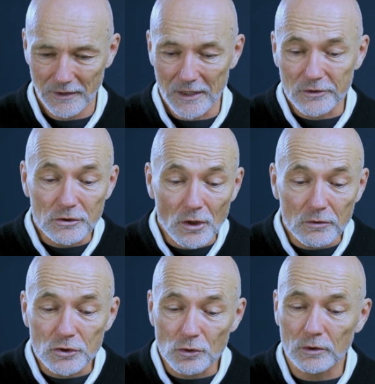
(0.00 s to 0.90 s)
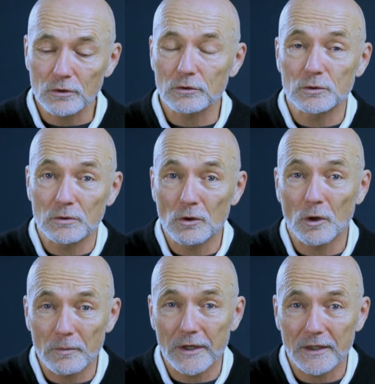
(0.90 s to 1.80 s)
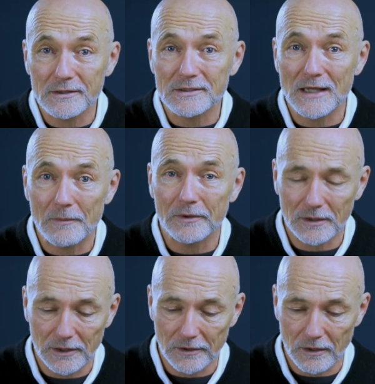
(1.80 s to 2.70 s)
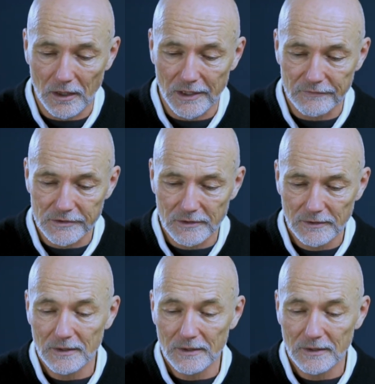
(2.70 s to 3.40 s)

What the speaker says: And there's no shortcut to incorporating Sabbath in our lives.